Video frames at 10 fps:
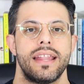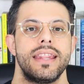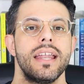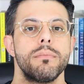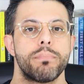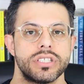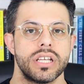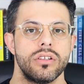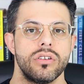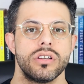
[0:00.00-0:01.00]
And that in
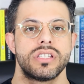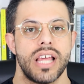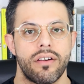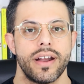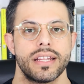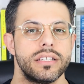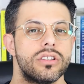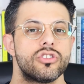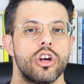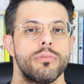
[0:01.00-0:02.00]
particular is directly
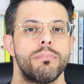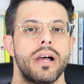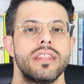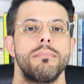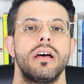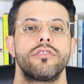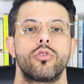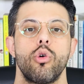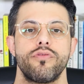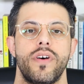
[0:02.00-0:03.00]
determined by the amount of
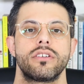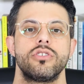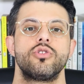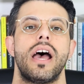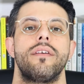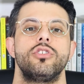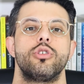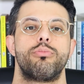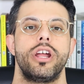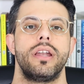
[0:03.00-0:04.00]
growth factors you have in
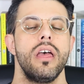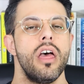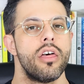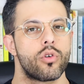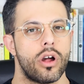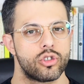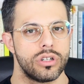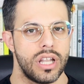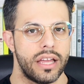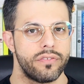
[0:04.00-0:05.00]
your brain throughout
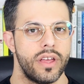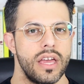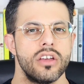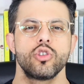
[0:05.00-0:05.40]
your life.